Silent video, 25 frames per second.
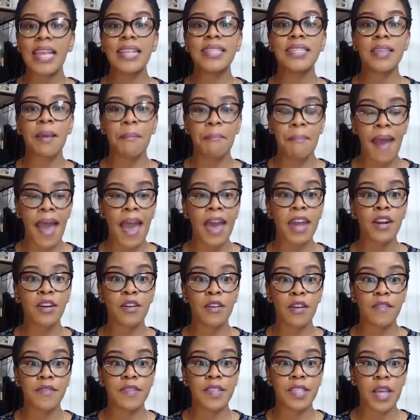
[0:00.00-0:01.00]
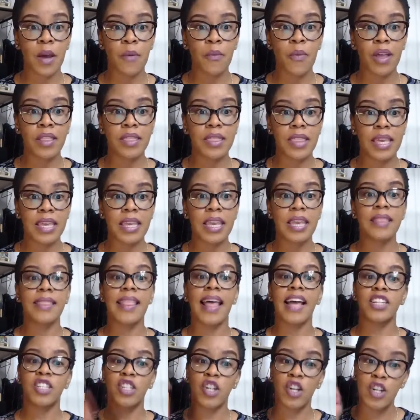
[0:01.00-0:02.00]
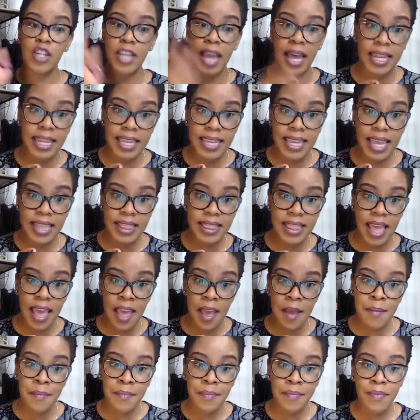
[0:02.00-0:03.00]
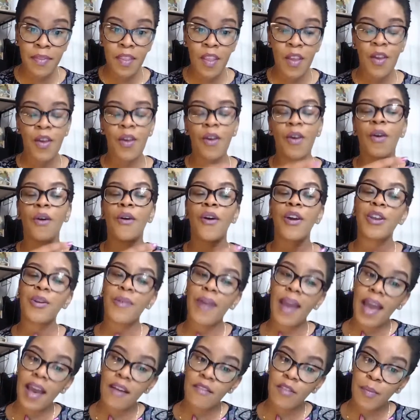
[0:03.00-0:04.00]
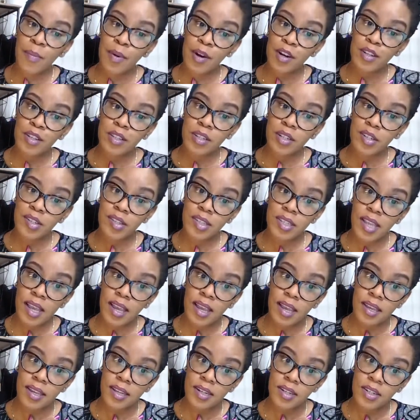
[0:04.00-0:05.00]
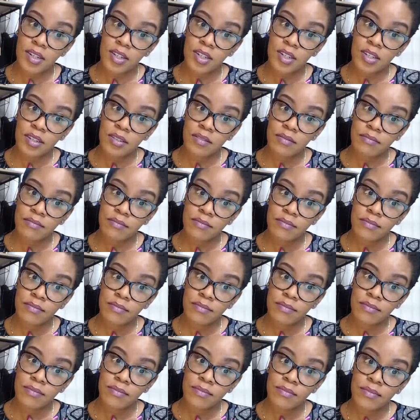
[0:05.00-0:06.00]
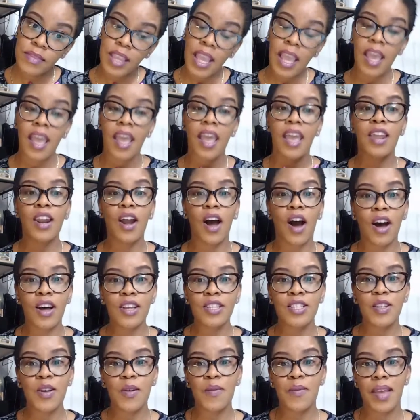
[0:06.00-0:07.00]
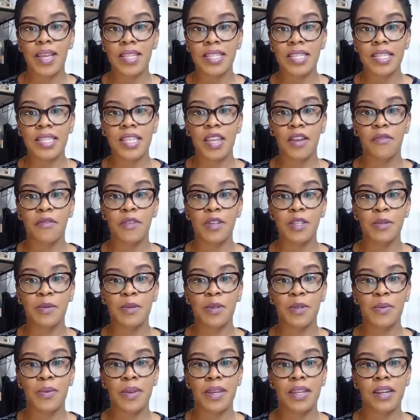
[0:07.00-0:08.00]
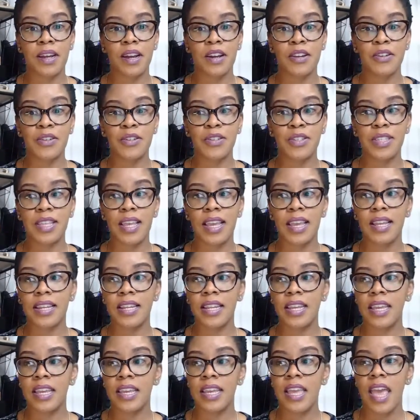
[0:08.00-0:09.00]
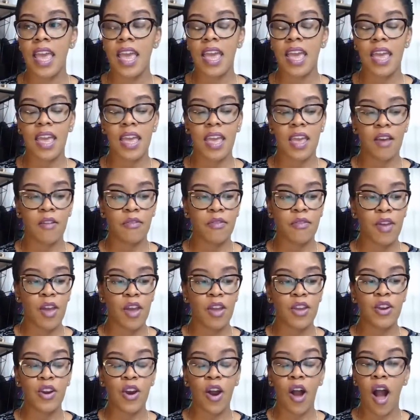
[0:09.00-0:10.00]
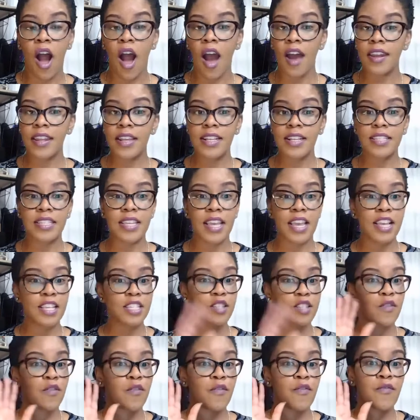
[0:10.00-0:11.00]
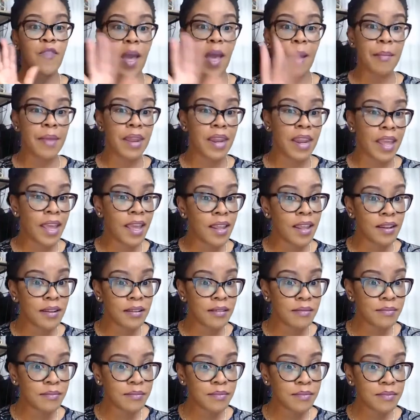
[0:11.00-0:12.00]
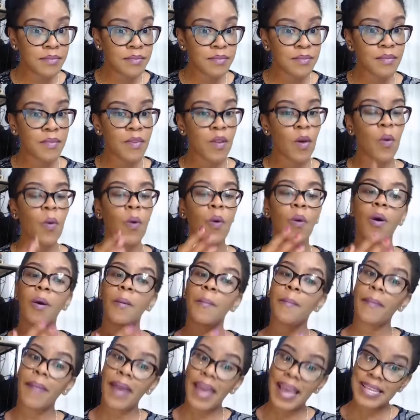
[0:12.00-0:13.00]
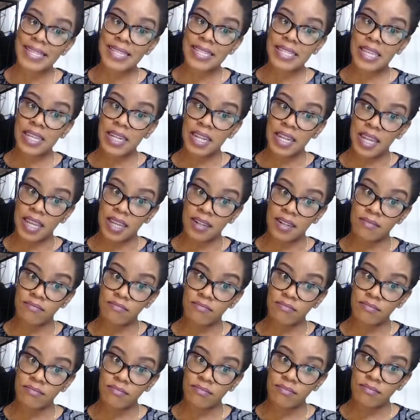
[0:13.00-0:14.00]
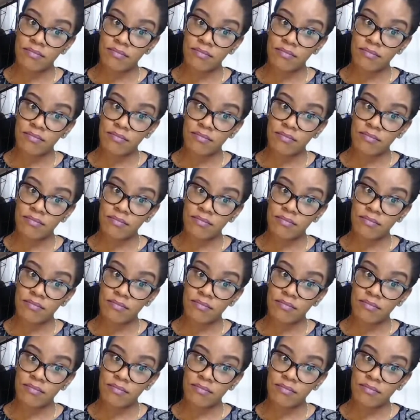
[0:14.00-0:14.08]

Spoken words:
It's a matter of someone thinking that you're yelling at them or you have a personal touch. It also makes a difference between understanding if your audience is feminine or masculine.